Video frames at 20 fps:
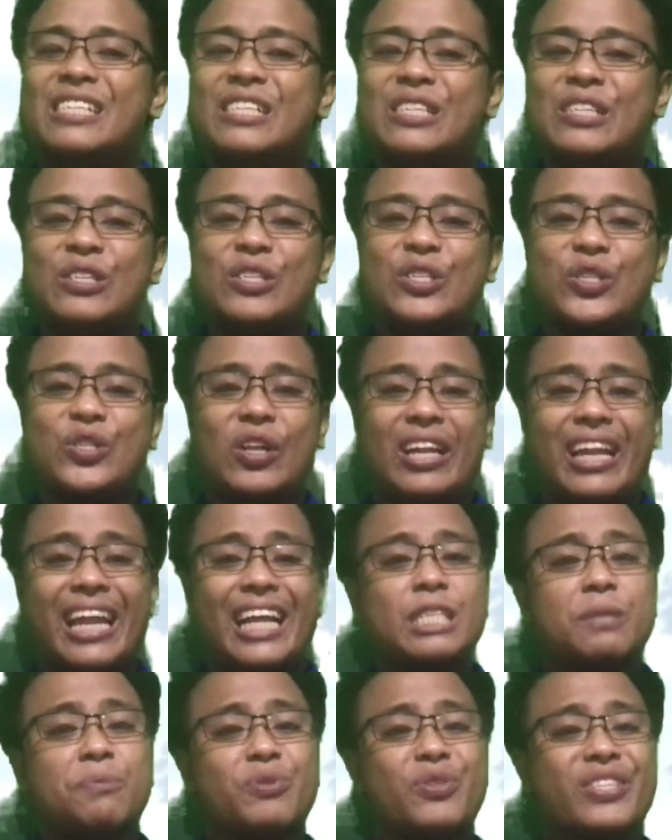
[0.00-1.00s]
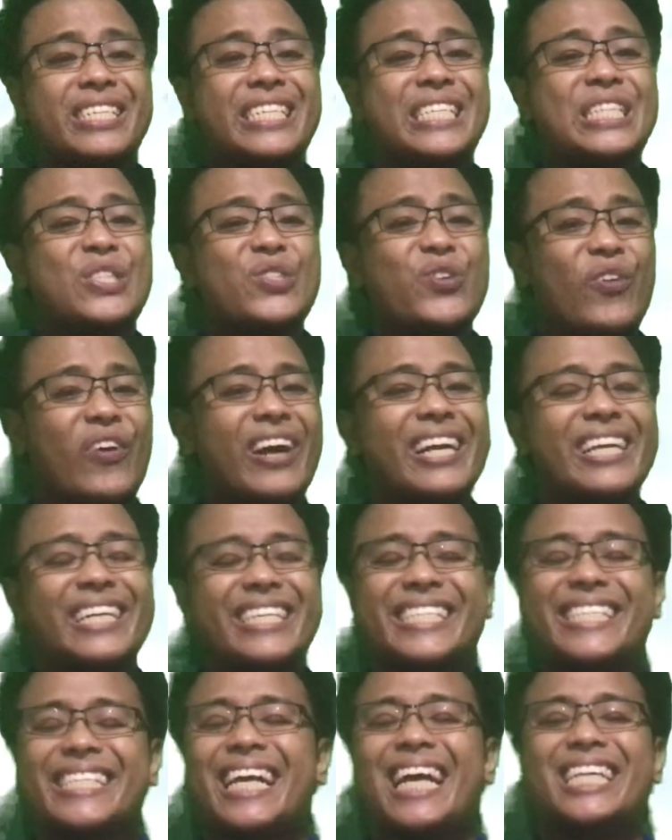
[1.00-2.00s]
So let's proceed to our
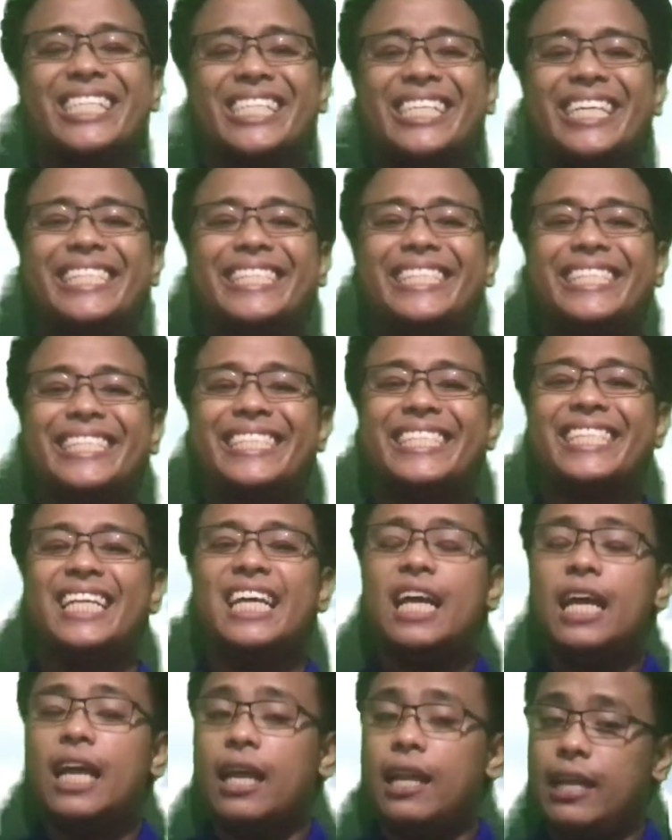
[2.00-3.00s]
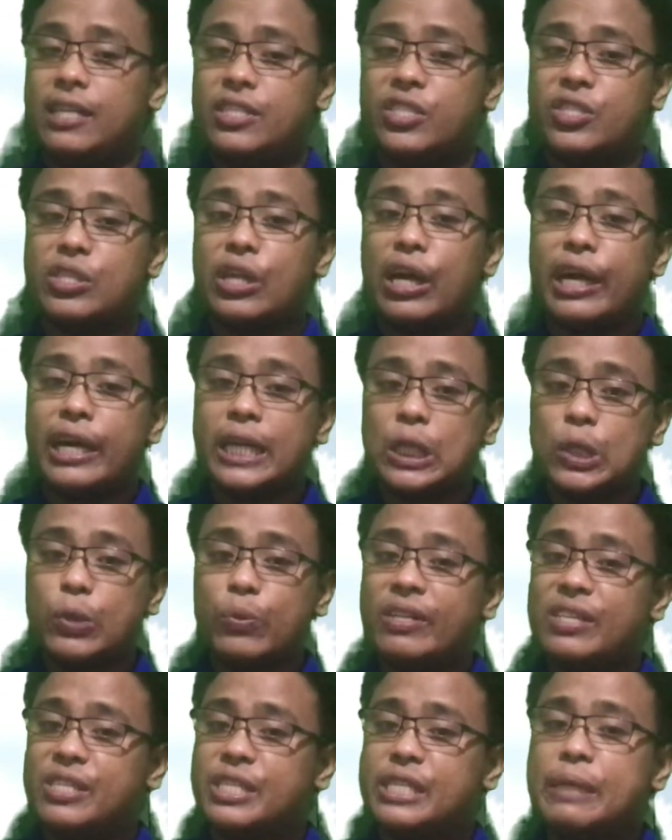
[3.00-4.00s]
discussion. Let's start with the
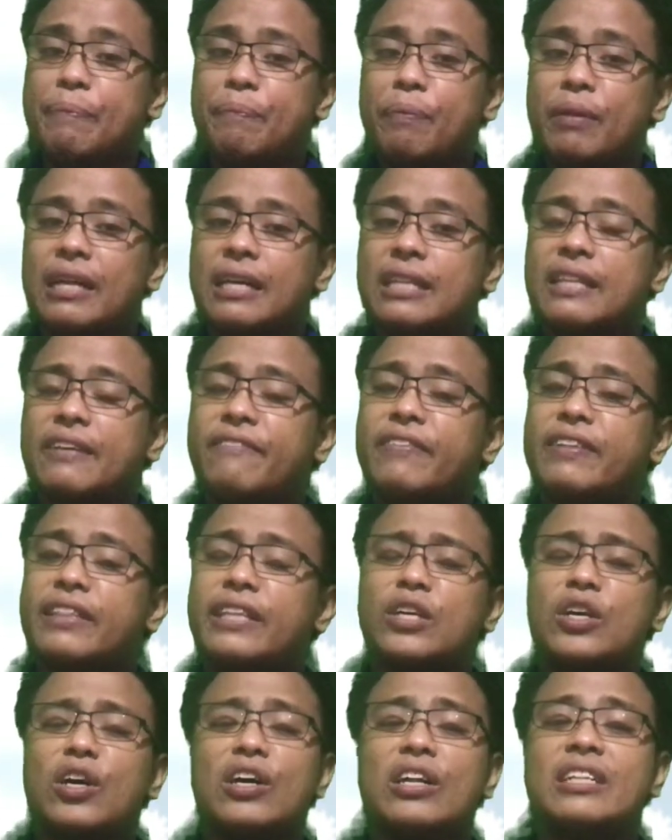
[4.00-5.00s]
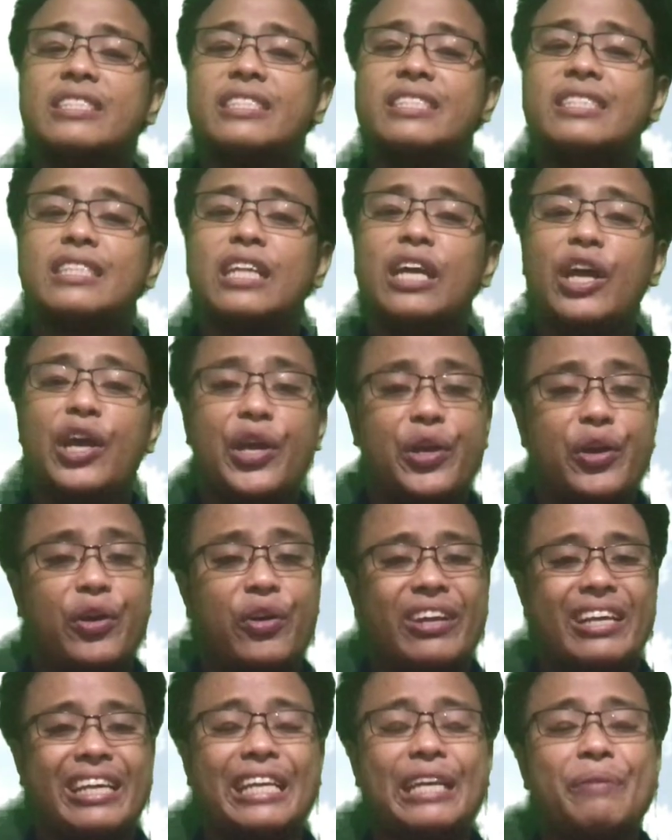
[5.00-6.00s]
simple activity called Your
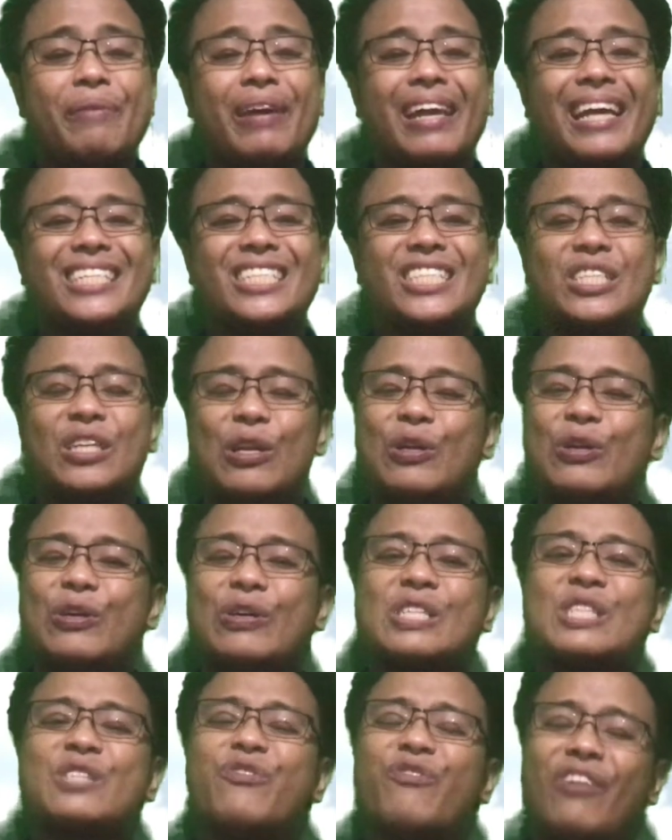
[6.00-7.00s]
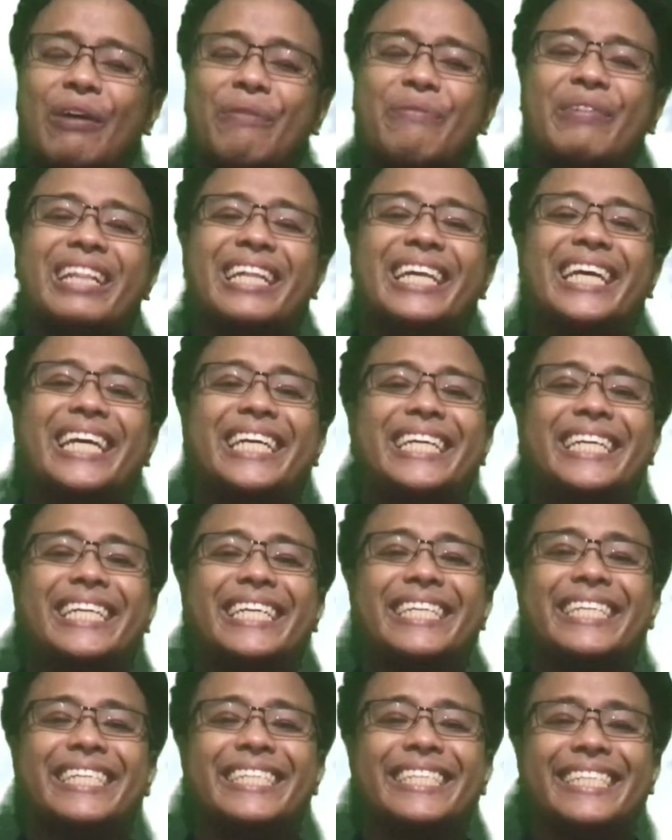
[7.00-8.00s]
Image Looks Familiar.
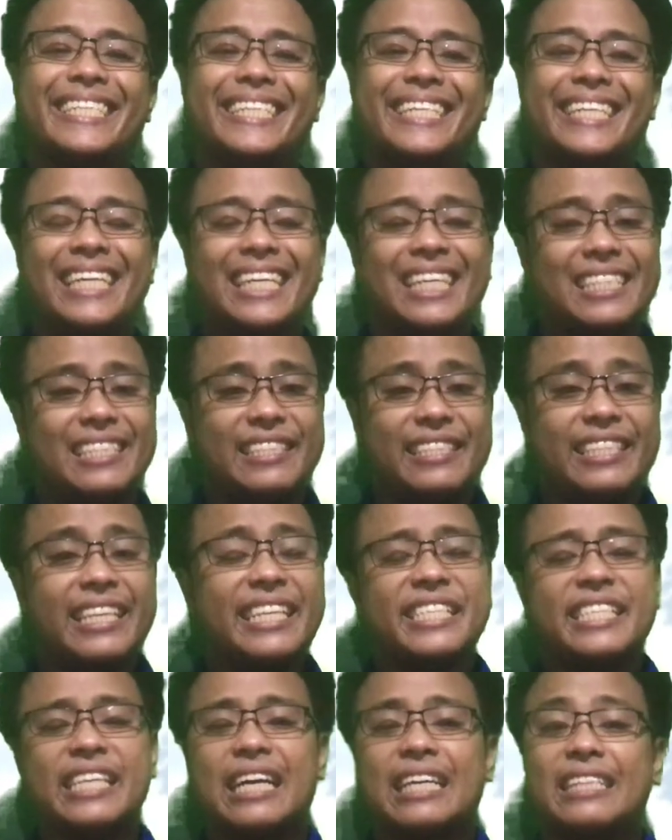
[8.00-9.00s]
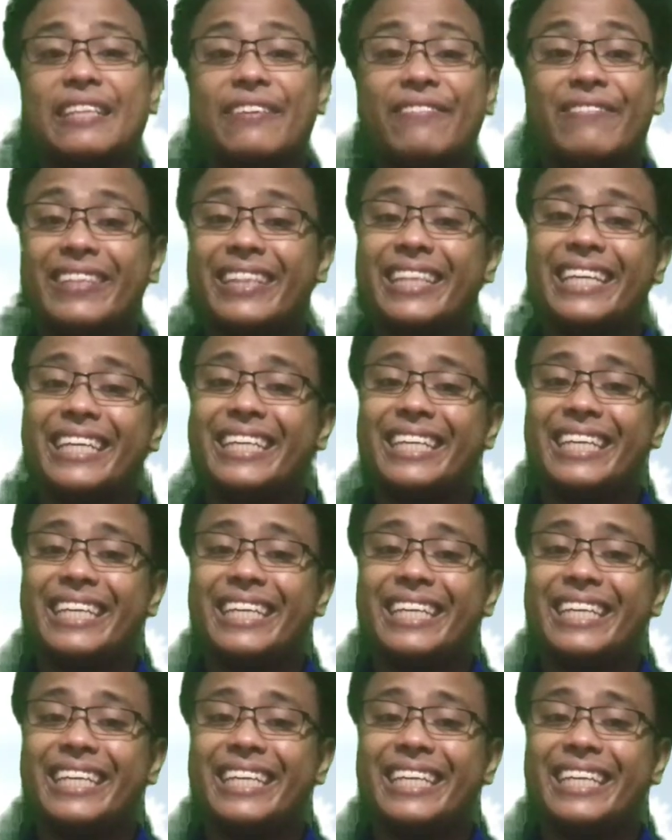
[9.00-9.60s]
In this activity,